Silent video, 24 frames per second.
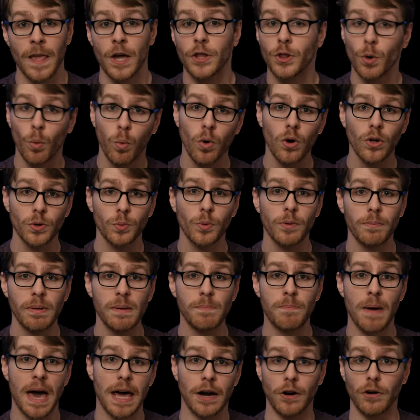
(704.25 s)
The world would be
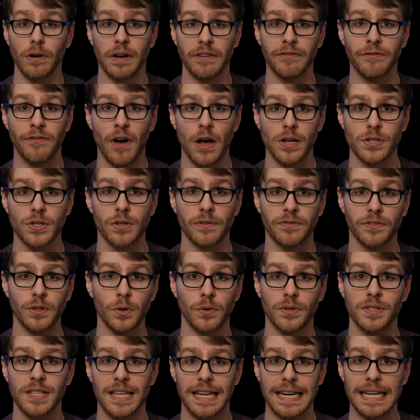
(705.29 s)
better if fossil
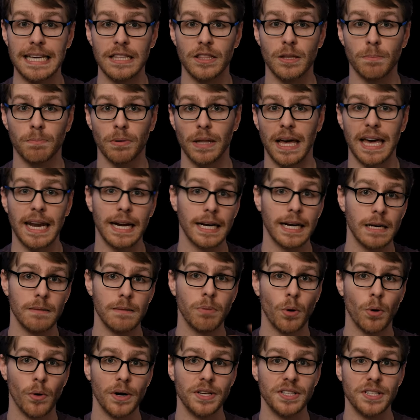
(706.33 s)
fuels that heat the planet and
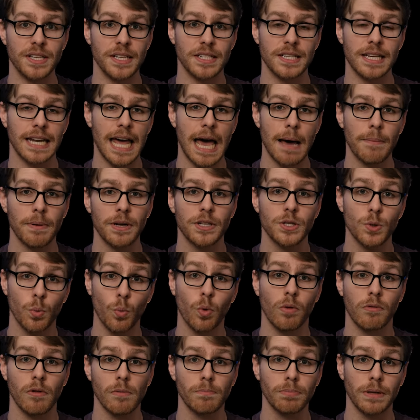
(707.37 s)
poison its inhabitants
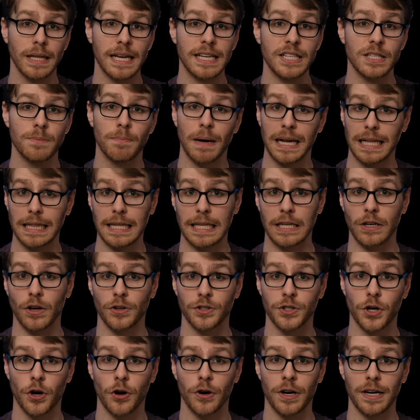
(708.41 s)
were replaced by clean
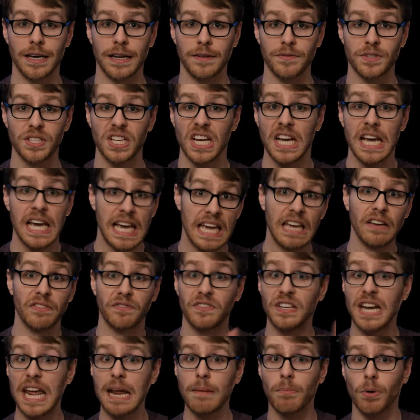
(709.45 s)
alternatives, if
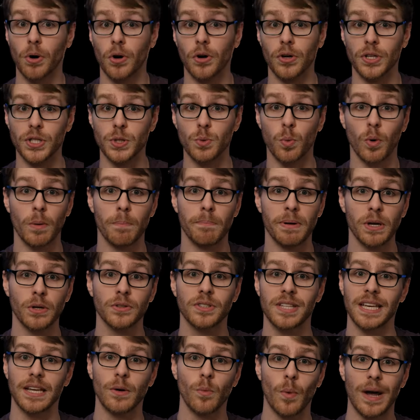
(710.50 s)
neighborhoods were
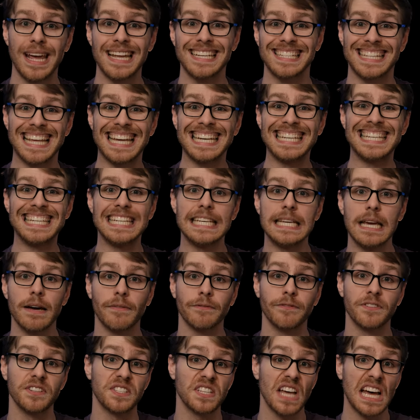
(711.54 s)
built in ways that
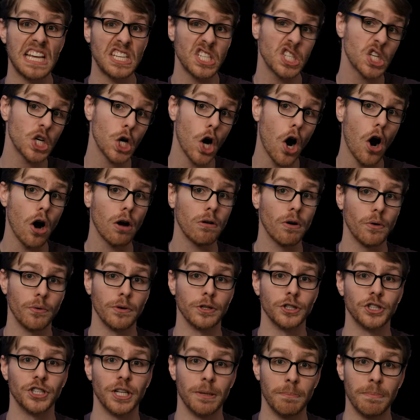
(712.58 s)
de-emphasized car
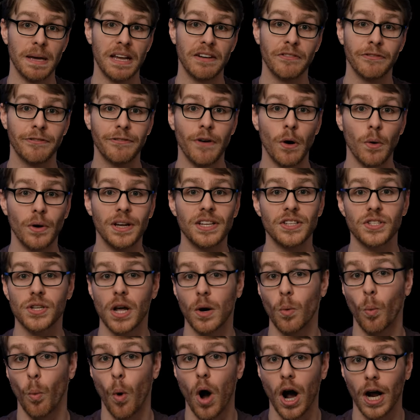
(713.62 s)
ownership and focused
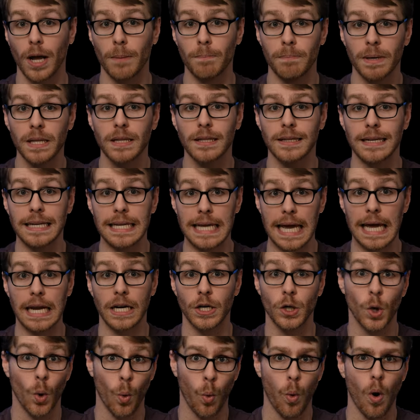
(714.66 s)
on walkability
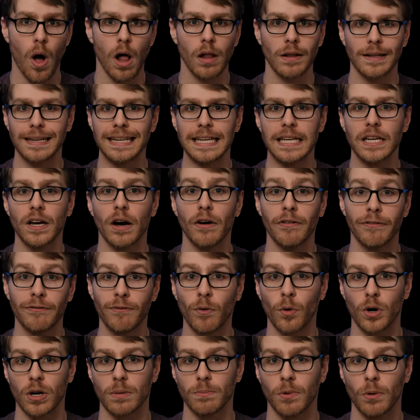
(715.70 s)
and quality,
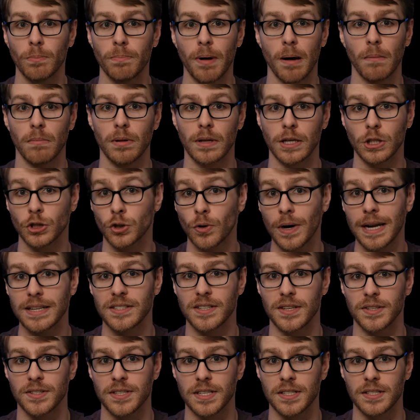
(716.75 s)
affordable public
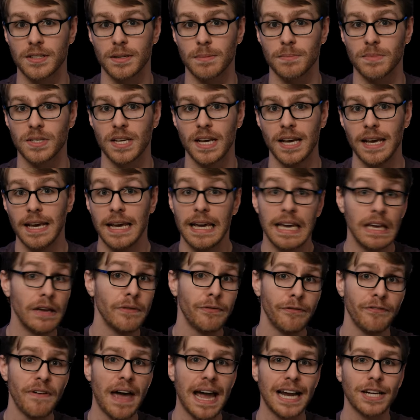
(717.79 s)
transit systems, if
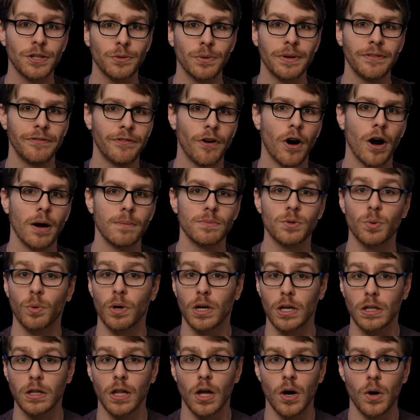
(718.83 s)
factory farms were
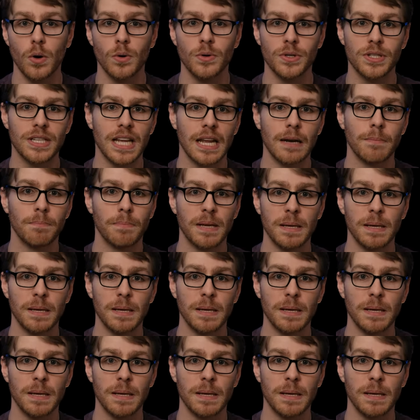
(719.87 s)
closed and